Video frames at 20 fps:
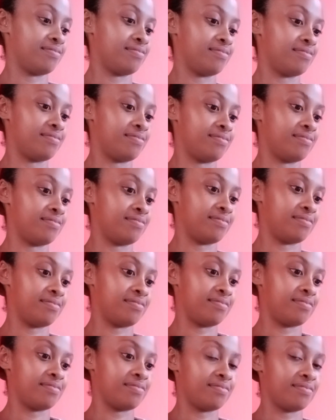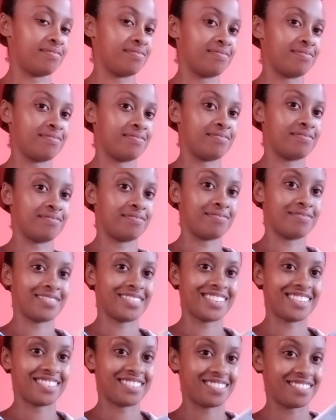
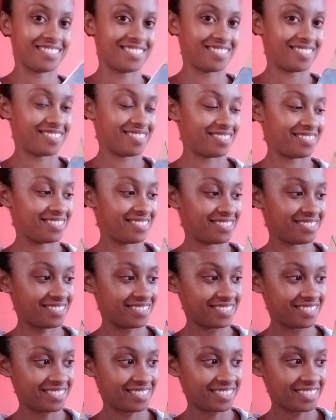(silence)